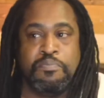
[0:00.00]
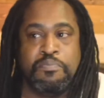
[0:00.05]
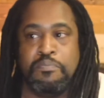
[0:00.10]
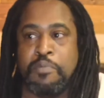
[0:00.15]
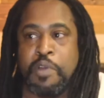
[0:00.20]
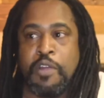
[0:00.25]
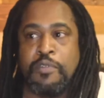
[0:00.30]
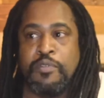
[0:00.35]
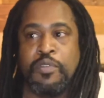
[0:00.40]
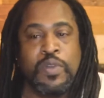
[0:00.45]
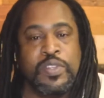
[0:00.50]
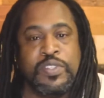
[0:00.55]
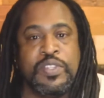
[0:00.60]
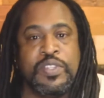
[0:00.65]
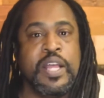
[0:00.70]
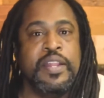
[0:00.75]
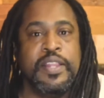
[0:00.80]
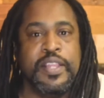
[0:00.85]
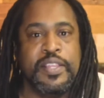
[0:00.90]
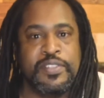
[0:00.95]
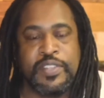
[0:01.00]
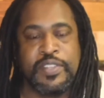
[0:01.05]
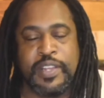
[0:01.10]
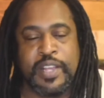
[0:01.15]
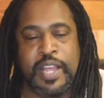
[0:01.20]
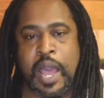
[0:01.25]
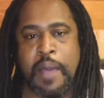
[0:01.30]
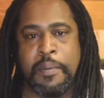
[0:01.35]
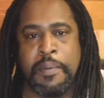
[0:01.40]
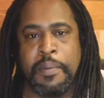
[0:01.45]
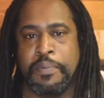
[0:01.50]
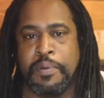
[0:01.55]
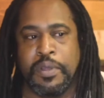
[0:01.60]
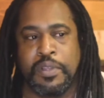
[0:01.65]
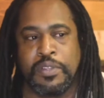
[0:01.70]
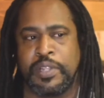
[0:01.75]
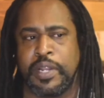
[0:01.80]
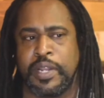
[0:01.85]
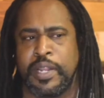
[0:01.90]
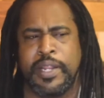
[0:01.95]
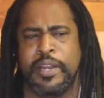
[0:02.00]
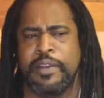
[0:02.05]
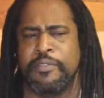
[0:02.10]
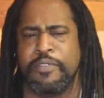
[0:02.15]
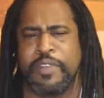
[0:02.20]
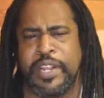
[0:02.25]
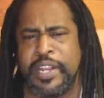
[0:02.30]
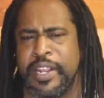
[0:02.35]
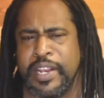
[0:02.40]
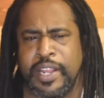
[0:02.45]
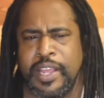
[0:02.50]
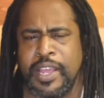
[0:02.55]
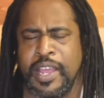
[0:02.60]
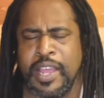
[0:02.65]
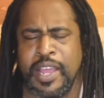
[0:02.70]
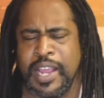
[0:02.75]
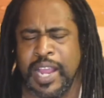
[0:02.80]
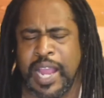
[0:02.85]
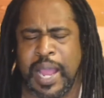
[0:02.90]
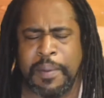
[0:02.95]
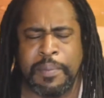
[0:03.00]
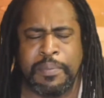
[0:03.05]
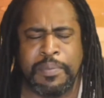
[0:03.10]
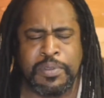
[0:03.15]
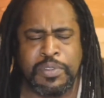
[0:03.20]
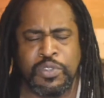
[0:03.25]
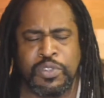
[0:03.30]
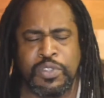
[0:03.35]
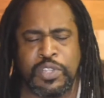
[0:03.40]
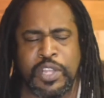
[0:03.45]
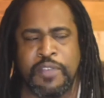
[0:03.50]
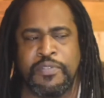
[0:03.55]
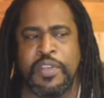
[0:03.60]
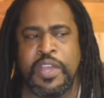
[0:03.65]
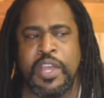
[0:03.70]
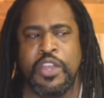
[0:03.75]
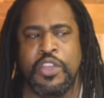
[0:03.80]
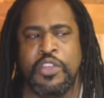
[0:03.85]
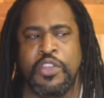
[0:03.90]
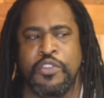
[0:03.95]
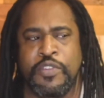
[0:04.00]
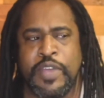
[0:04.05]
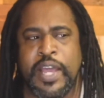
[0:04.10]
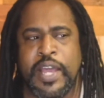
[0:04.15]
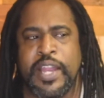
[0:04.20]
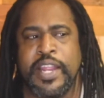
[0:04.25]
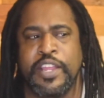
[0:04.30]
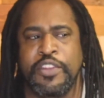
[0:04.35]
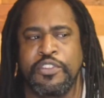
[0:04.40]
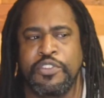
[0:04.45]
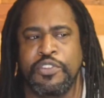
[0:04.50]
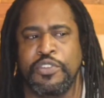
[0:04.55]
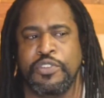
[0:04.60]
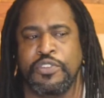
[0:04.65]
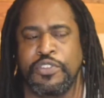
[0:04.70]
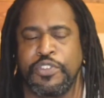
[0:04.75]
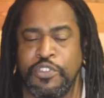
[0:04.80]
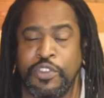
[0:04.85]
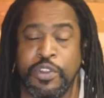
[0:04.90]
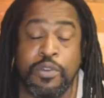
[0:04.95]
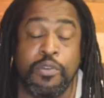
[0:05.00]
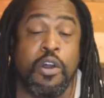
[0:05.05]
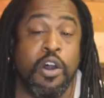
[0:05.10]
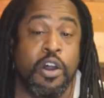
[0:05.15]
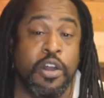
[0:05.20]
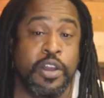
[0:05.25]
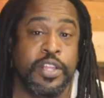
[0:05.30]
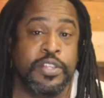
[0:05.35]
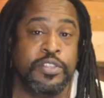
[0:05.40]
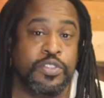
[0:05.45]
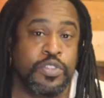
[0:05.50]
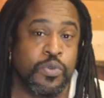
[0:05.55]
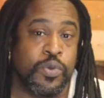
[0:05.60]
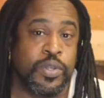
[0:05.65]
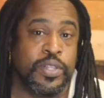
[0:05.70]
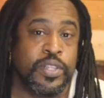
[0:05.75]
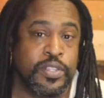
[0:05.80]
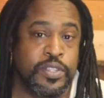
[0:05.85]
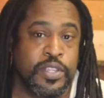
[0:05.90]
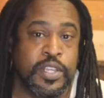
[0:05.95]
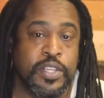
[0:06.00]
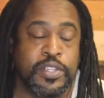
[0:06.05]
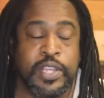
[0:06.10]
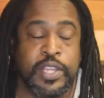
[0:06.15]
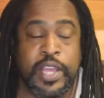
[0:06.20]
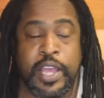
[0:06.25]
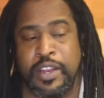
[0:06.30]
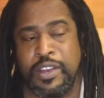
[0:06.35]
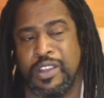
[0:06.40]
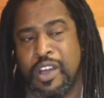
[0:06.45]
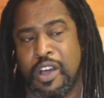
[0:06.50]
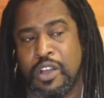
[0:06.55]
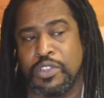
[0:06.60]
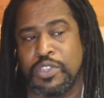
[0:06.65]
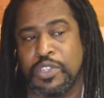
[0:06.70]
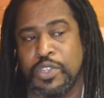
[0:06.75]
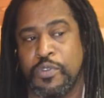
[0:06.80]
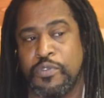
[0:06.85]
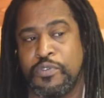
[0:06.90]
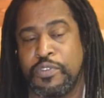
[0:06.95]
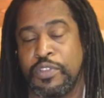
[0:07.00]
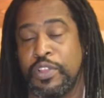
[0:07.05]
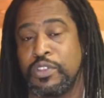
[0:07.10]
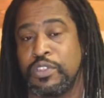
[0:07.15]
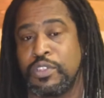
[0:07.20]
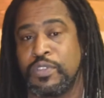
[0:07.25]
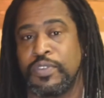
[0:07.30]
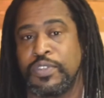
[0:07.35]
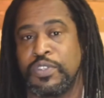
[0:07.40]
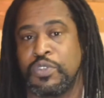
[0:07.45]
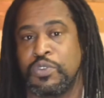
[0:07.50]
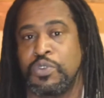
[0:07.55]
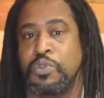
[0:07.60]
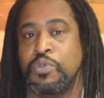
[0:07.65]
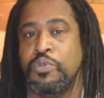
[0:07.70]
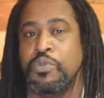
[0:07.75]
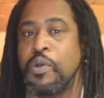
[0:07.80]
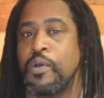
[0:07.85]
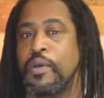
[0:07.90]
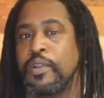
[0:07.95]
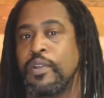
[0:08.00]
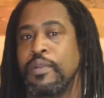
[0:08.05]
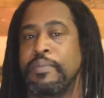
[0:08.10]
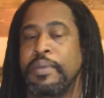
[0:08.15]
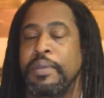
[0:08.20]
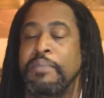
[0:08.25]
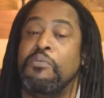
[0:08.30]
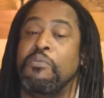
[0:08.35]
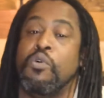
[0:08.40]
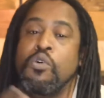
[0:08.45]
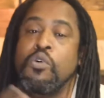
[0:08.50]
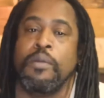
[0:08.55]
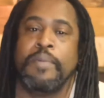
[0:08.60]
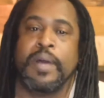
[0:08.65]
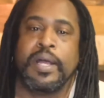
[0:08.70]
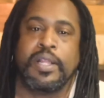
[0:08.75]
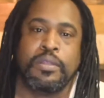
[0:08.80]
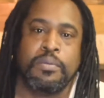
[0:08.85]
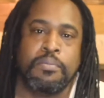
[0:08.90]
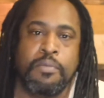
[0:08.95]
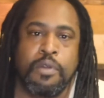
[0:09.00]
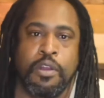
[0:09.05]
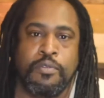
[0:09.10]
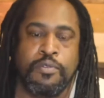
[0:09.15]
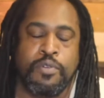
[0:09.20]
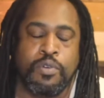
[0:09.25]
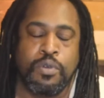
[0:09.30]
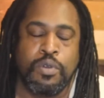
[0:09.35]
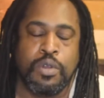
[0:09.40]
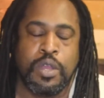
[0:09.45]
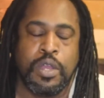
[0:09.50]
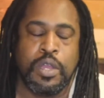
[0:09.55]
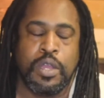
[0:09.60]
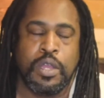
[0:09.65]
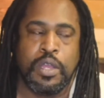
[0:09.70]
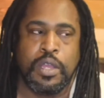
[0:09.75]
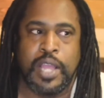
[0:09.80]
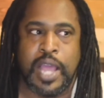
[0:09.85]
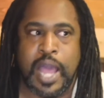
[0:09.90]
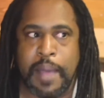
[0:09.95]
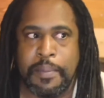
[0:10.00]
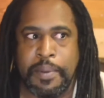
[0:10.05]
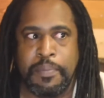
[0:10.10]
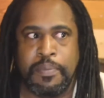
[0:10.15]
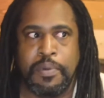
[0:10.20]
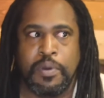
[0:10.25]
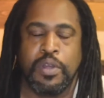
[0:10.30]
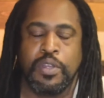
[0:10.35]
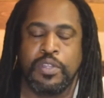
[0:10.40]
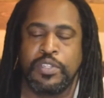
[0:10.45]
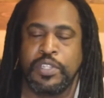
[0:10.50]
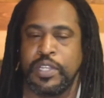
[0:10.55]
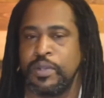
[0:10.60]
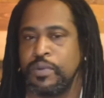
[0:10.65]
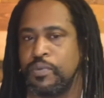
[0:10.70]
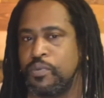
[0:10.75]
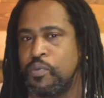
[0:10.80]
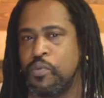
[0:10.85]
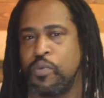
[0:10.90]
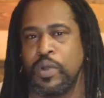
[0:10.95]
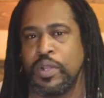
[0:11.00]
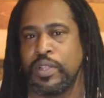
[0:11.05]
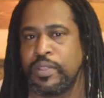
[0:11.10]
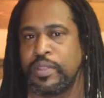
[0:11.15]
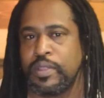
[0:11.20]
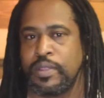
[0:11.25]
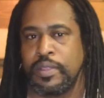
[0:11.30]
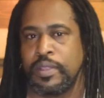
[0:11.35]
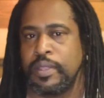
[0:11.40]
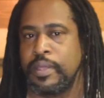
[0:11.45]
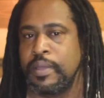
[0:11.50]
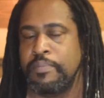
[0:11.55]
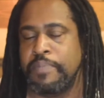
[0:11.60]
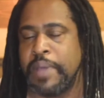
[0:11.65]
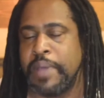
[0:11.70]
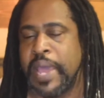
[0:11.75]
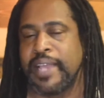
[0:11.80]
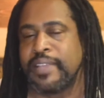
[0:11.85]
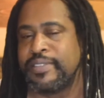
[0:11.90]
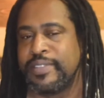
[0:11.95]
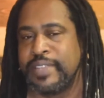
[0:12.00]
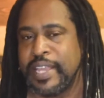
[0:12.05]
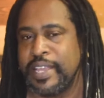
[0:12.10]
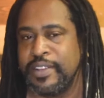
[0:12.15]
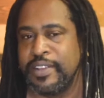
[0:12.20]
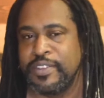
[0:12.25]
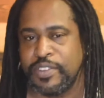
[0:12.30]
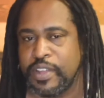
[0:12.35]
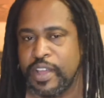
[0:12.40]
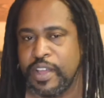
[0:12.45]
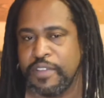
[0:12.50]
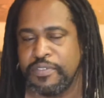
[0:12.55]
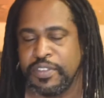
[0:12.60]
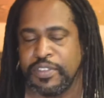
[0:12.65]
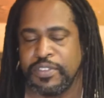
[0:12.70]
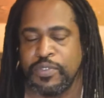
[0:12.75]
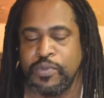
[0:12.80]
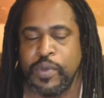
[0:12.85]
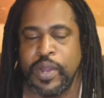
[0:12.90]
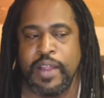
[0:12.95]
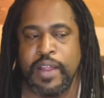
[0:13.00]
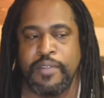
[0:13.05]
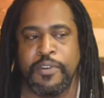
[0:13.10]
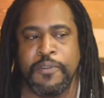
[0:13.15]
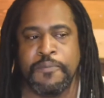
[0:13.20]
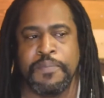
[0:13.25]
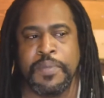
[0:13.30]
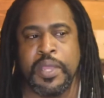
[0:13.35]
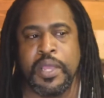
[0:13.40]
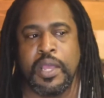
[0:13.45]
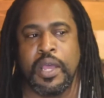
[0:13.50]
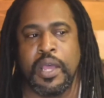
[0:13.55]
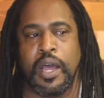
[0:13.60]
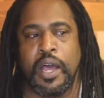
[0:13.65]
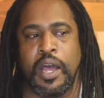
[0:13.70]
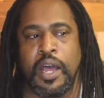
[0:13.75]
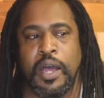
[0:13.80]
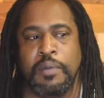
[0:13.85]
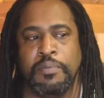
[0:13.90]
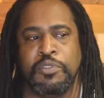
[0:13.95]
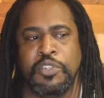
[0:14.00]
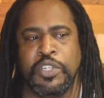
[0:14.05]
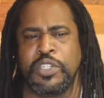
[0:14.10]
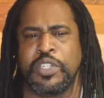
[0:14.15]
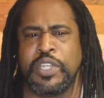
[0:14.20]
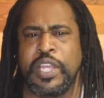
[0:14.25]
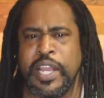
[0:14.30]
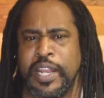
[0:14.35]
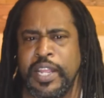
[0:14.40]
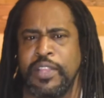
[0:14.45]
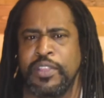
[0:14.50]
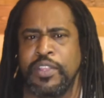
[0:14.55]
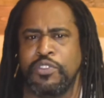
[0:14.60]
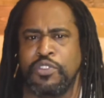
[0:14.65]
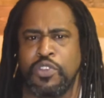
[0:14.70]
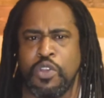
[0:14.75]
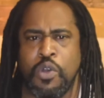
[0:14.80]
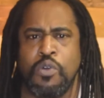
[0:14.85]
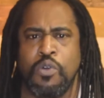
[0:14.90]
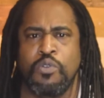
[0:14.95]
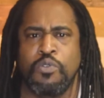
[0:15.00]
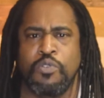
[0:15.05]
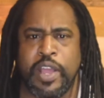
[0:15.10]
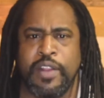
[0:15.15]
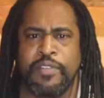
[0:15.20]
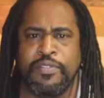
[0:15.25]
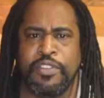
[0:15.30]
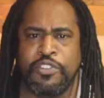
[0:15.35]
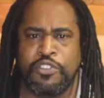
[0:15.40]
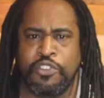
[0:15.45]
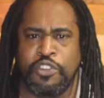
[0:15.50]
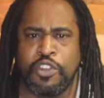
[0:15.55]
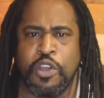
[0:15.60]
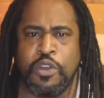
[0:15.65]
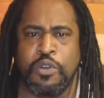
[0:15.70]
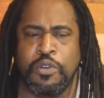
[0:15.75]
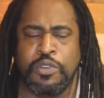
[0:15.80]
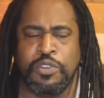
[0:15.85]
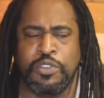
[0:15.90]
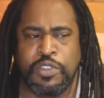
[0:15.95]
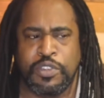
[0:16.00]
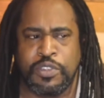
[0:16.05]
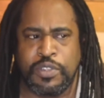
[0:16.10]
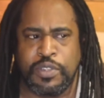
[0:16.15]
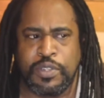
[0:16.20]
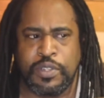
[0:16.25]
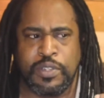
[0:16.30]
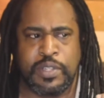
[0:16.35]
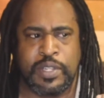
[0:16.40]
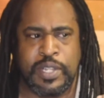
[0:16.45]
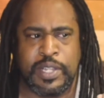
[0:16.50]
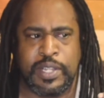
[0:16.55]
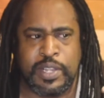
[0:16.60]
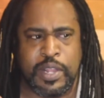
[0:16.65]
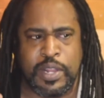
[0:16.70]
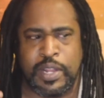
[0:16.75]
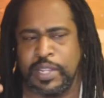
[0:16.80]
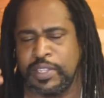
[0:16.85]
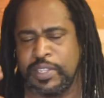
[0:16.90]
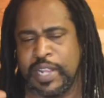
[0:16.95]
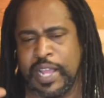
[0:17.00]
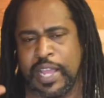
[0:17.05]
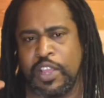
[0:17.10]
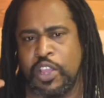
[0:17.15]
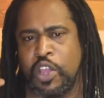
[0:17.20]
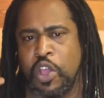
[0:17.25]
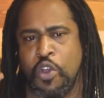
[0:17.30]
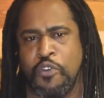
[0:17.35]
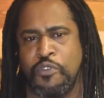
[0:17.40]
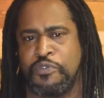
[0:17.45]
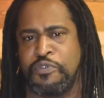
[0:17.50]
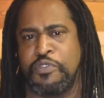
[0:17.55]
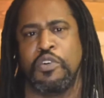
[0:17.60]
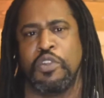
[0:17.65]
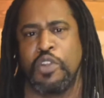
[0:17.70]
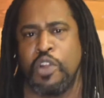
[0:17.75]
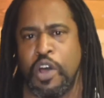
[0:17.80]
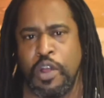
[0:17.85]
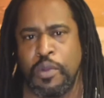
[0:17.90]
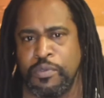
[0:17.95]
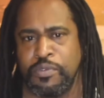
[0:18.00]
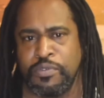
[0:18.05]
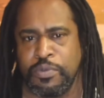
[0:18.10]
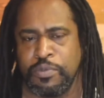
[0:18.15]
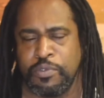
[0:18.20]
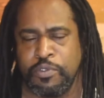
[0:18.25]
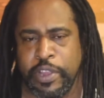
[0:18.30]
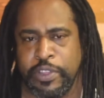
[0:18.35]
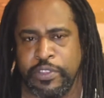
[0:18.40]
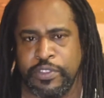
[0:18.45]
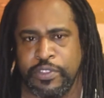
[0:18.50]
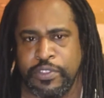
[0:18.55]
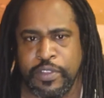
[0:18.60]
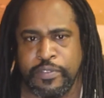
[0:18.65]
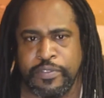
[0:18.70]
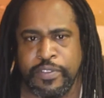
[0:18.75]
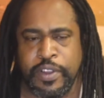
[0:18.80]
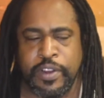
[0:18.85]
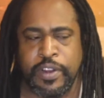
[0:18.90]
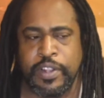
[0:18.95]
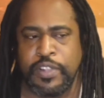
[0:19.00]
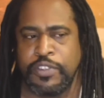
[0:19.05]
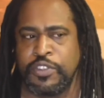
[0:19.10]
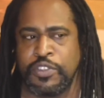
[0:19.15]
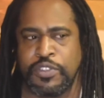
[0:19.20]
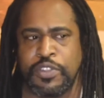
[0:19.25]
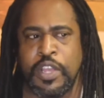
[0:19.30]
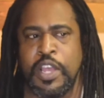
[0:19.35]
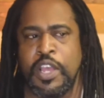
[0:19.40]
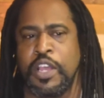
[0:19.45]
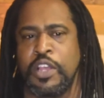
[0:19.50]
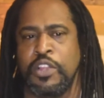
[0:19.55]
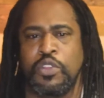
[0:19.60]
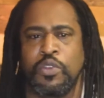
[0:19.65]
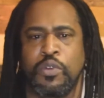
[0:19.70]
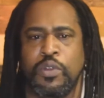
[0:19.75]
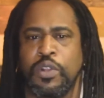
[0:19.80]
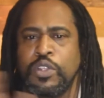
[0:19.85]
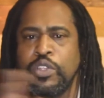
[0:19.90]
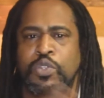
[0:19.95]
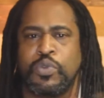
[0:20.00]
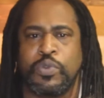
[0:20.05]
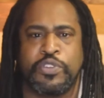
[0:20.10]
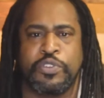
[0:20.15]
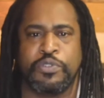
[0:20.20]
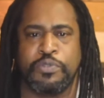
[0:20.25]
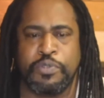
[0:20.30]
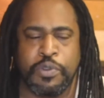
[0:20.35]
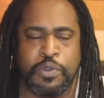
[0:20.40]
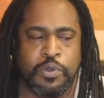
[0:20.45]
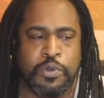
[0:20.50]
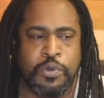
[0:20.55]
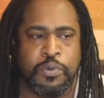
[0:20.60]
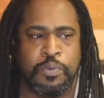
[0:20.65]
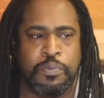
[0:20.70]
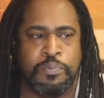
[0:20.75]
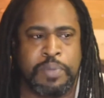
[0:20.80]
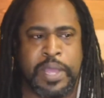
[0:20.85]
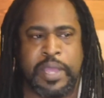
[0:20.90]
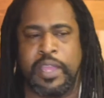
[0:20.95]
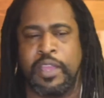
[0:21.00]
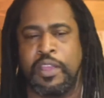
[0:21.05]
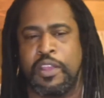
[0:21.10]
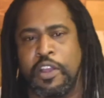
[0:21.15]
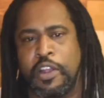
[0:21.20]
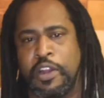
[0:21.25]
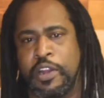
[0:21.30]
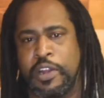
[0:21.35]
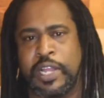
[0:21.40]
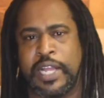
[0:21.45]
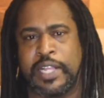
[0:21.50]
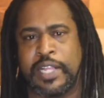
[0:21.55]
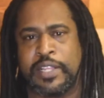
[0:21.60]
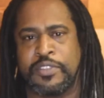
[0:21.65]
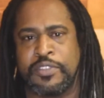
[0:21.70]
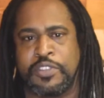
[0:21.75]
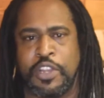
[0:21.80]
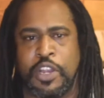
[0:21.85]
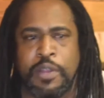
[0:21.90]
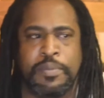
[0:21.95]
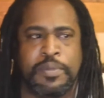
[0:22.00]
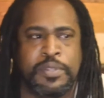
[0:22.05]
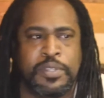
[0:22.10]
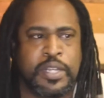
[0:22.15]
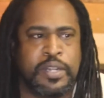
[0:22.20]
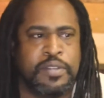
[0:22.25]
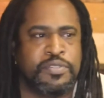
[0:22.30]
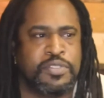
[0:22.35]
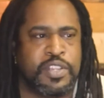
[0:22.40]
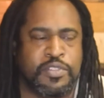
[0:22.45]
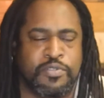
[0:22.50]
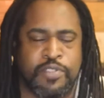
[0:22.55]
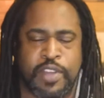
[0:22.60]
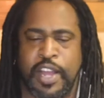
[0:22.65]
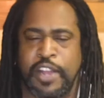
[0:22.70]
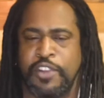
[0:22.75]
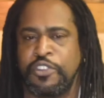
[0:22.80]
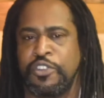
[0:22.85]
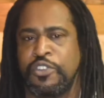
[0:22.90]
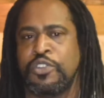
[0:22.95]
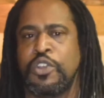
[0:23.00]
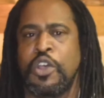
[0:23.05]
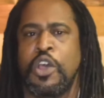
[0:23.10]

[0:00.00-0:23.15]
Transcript: Marvel has done this in the comic books and they didn't read any comic books or stuff. You've got to introduce a general audience to what this is. And also for those of us who do know a little bit more about the Marvel comic books and what the backstage stuff is and whatever, just getting the tone right of the show is just, let's not go full on with some crazy stuff here. Let's just do a little switcheroo. Peggy Carter got the serum instead of Steve Rogers.